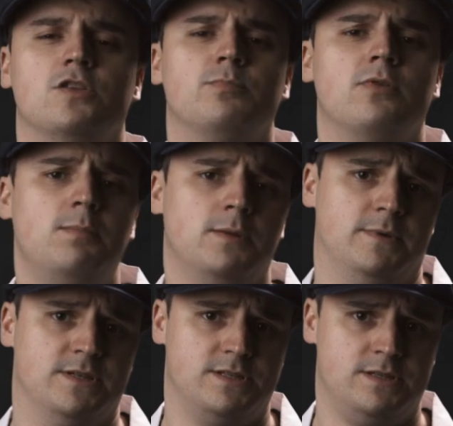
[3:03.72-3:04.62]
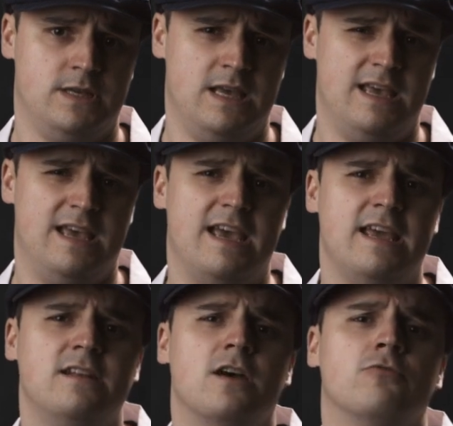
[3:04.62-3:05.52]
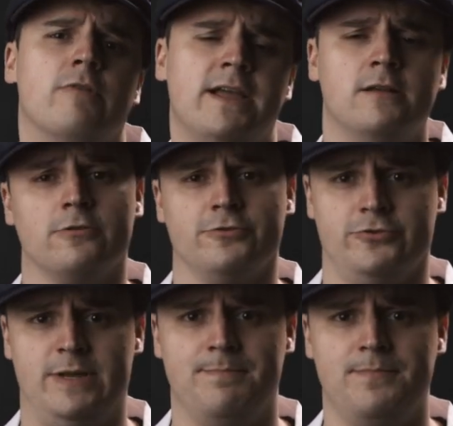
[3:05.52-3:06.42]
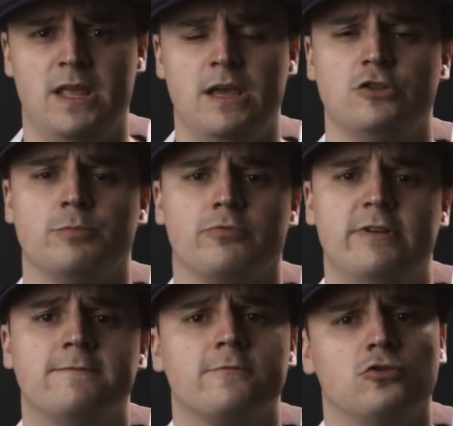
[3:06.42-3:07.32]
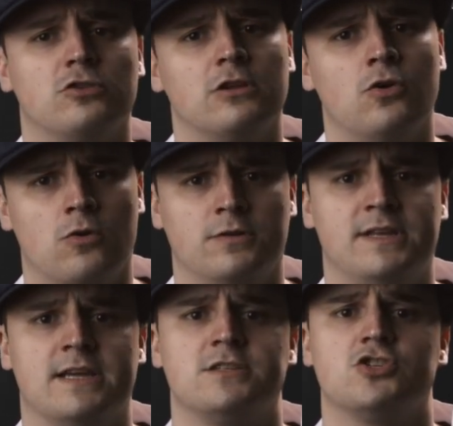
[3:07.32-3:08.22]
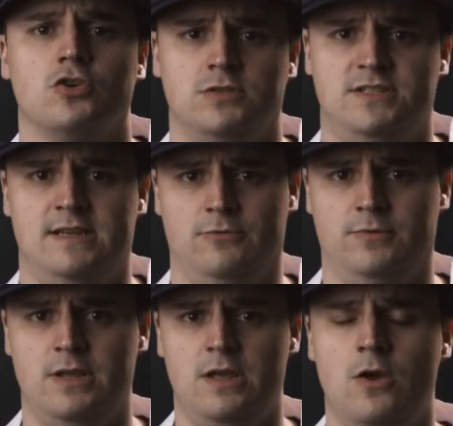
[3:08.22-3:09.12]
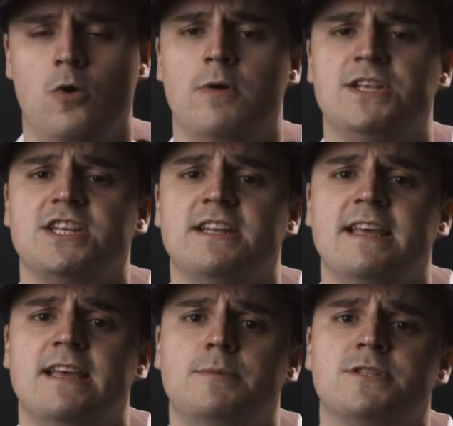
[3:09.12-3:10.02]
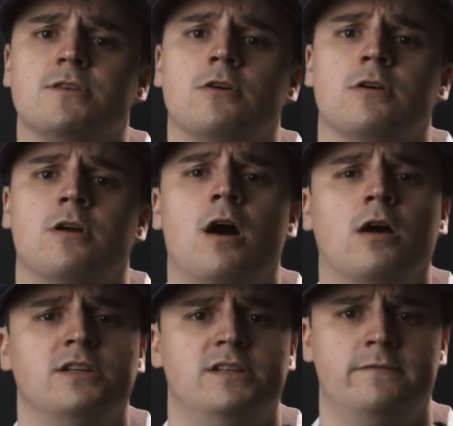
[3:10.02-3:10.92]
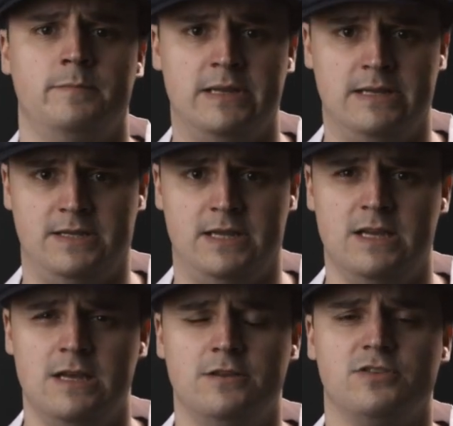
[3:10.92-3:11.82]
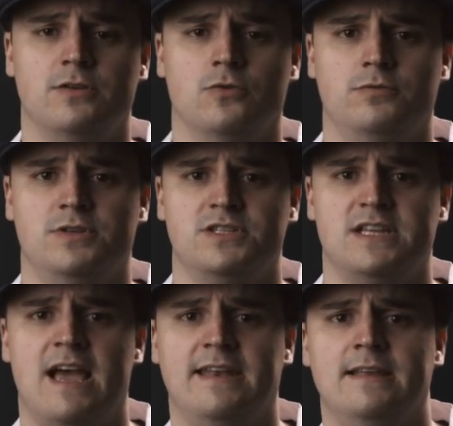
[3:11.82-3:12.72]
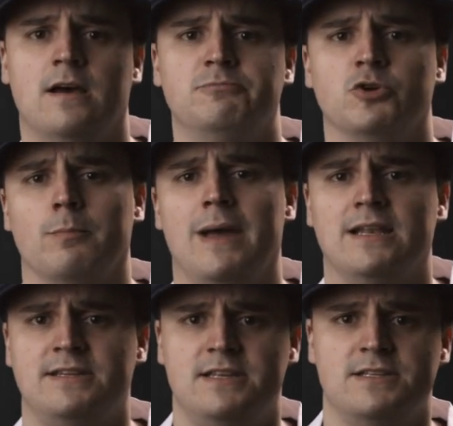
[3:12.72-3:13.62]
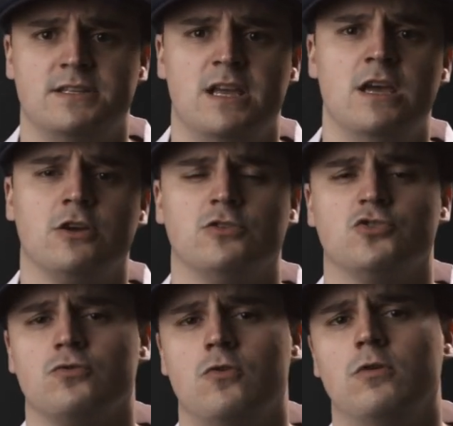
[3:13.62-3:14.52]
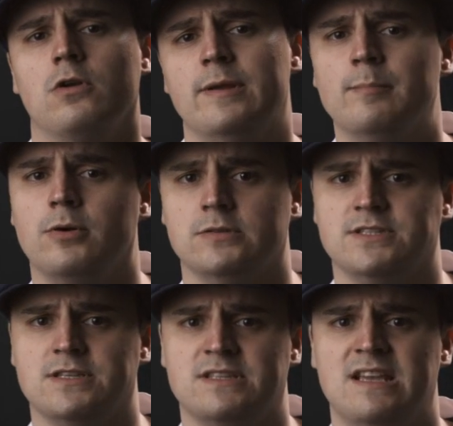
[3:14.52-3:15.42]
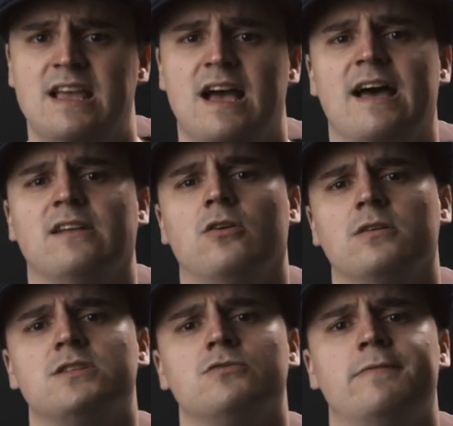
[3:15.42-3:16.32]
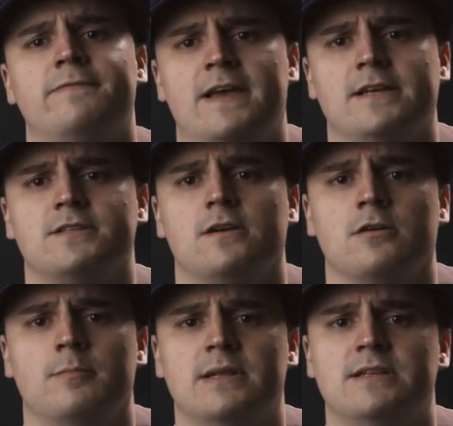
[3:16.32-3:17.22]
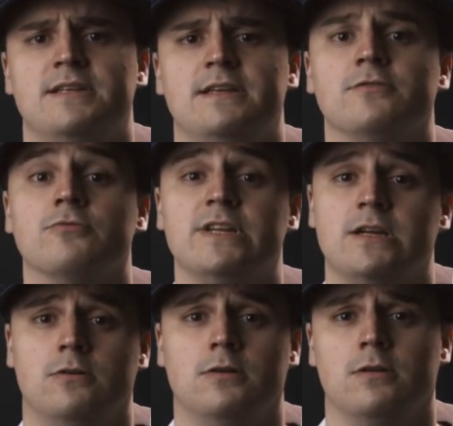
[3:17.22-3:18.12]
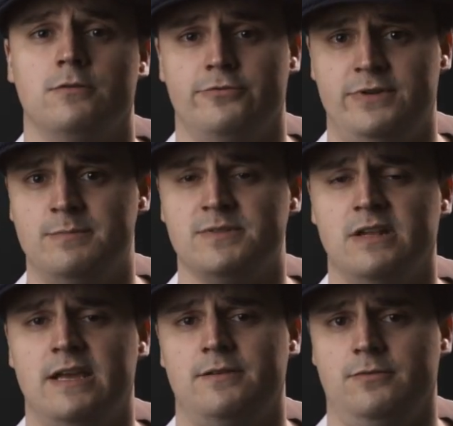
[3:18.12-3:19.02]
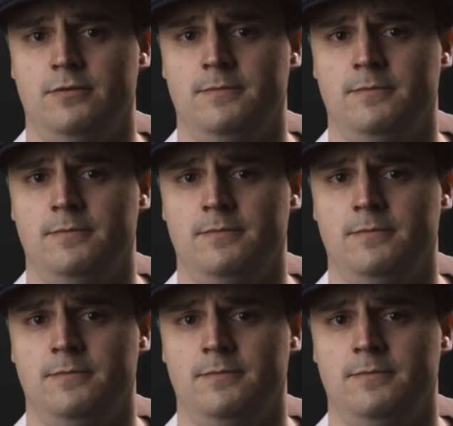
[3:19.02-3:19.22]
The problem is, in a regular dream, the prefrontal cortex shuts down, which inhibits our cognitive ability to notice any abnormalities, control our impulses, and also affects our ability to recall our dreams later.